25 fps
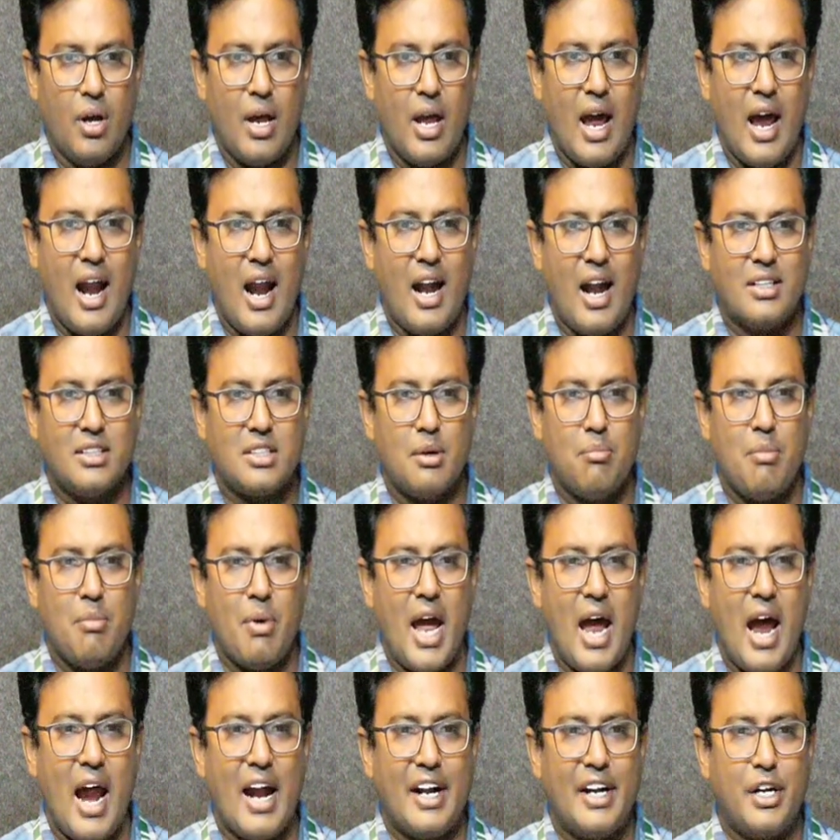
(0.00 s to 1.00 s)
add some
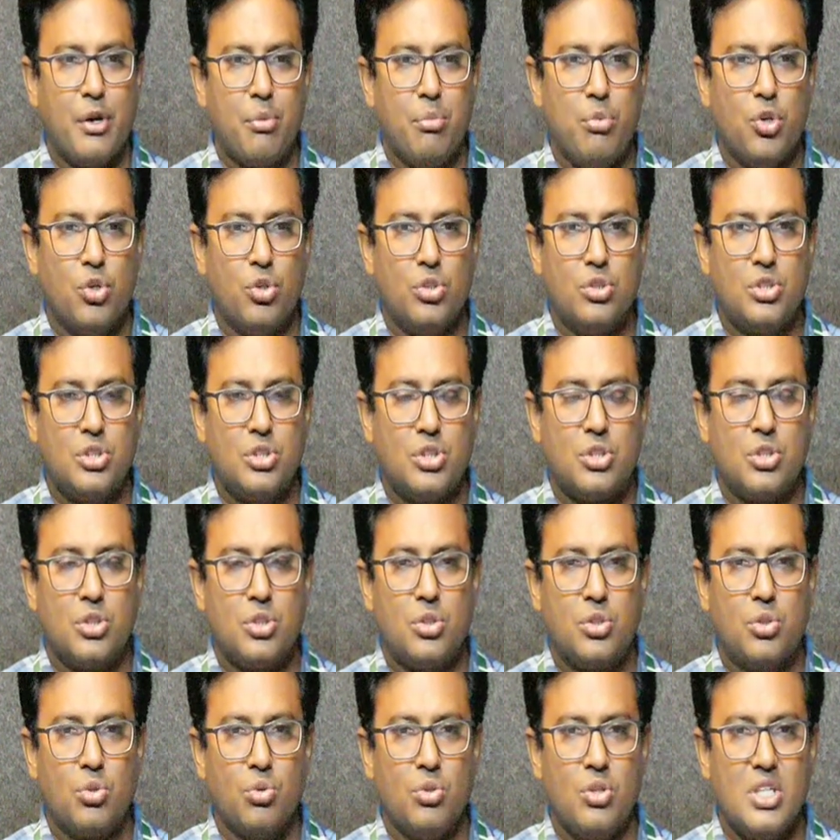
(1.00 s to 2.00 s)
attributes
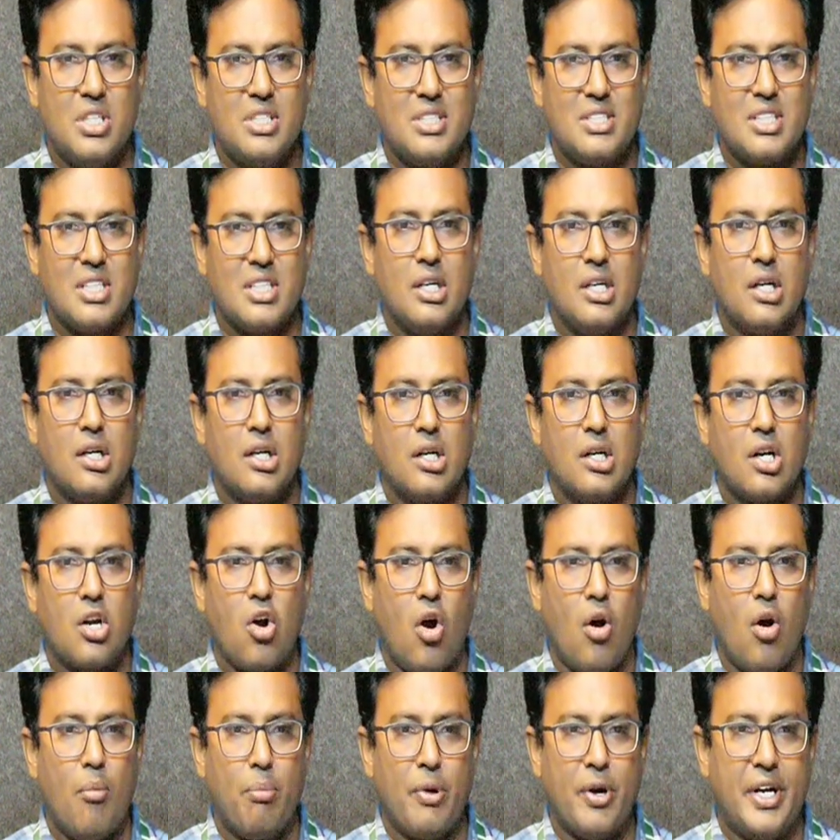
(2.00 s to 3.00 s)
to this
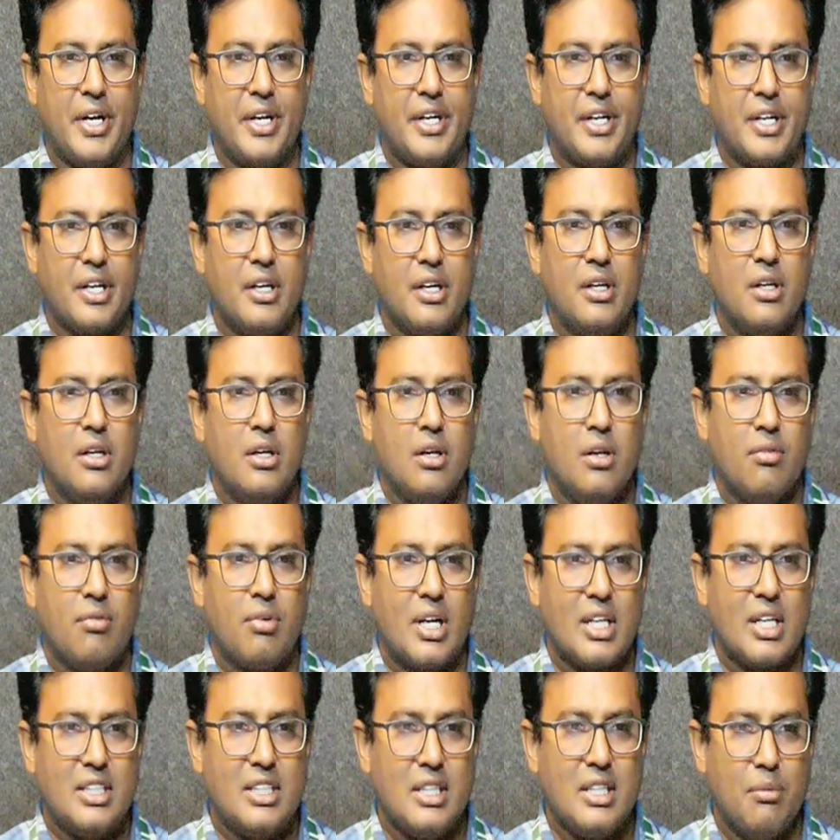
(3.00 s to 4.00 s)
component.
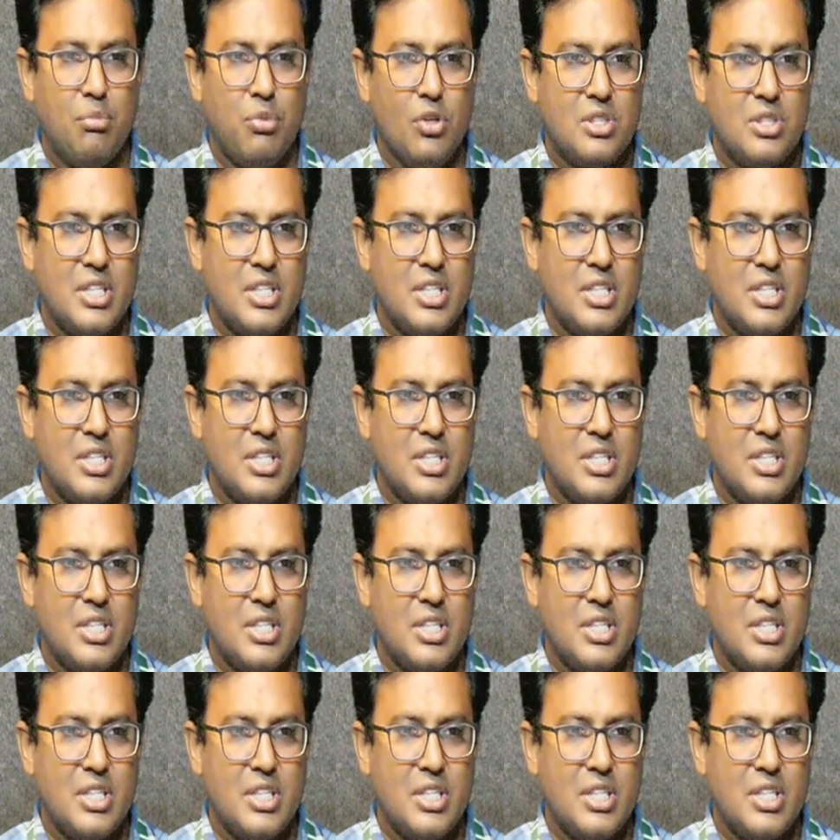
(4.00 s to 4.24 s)
For example,